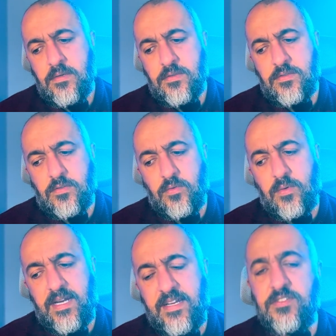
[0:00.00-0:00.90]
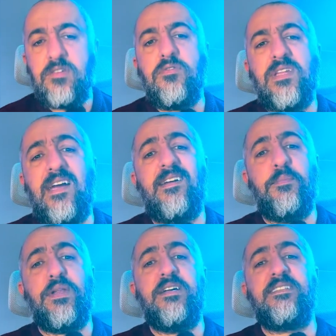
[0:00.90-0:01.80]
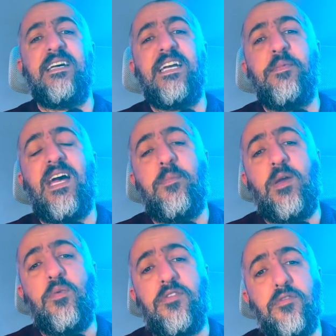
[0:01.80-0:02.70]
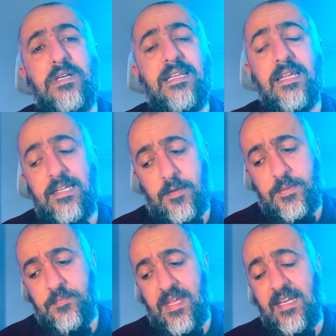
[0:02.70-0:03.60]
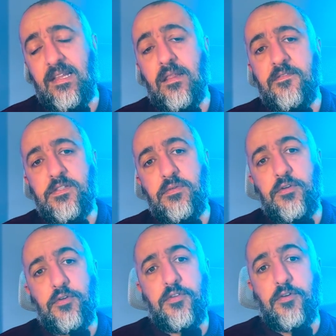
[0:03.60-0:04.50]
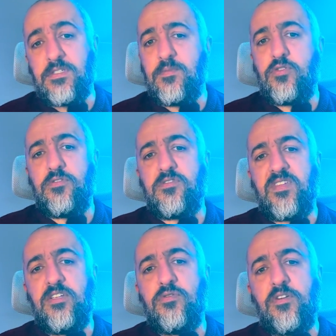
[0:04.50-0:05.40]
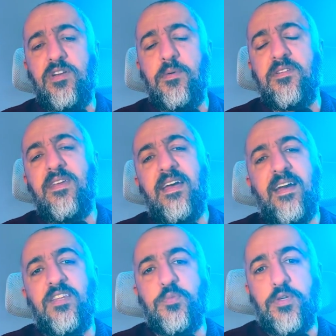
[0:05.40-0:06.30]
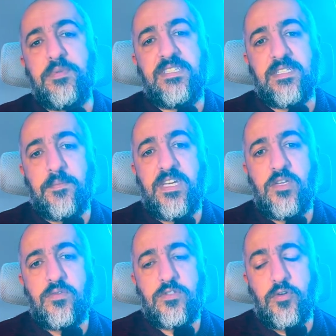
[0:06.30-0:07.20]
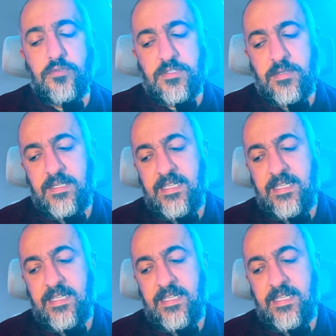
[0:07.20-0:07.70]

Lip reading: So in general, that implies I am happy with the ride lineup, and I'd love to know your thoughts. I'm sure there's things you agree with, and there's probably some that you don't.